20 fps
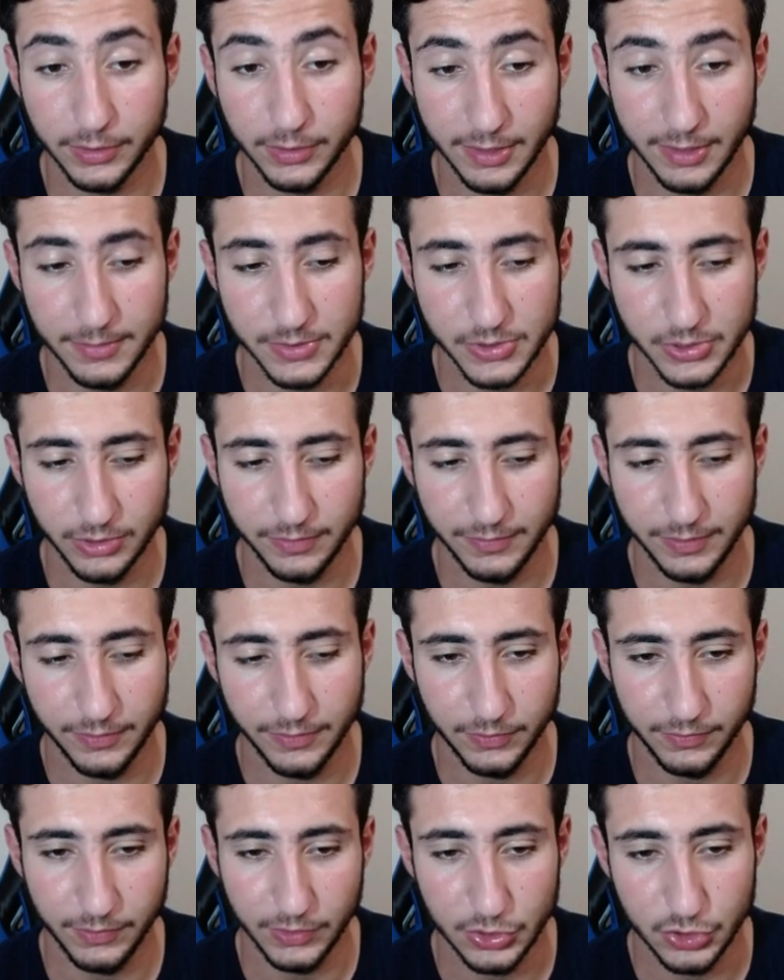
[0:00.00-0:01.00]
chemistry
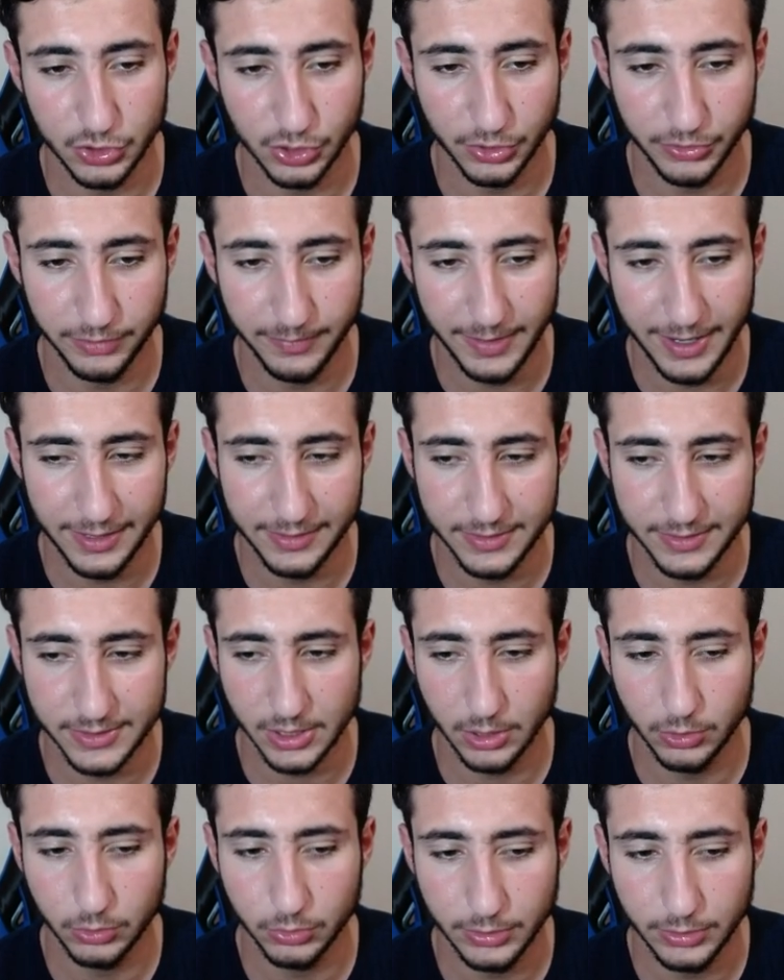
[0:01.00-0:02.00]
with each other, man.
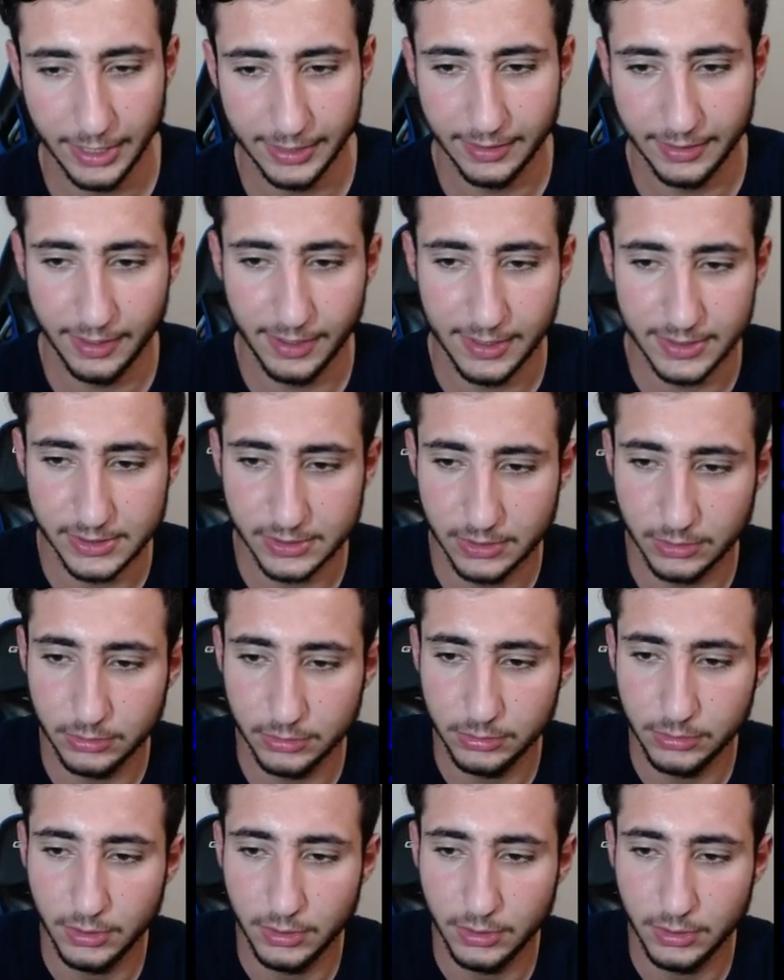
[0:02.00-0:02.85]
Saul and Carrasco.